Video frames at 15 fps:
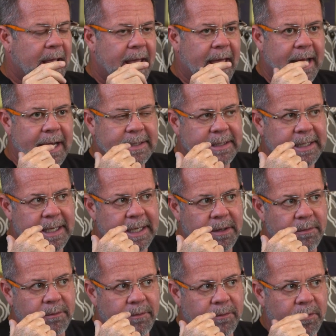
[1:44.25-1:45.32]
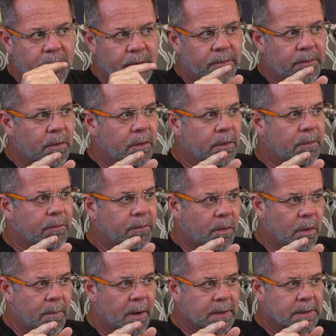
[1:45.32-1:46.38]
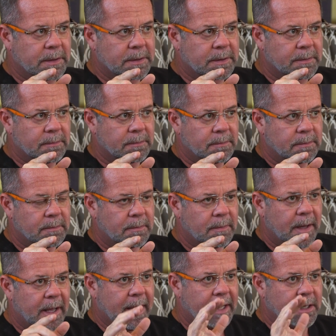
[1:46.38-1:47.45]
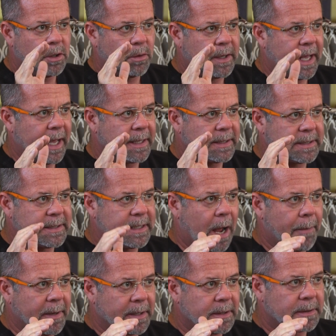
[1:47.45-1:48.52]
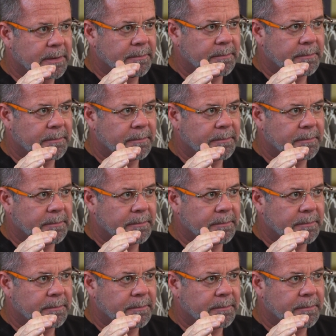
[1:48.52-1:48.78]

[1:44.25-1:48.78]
And it's in for the full 4 months. And you can't stop it.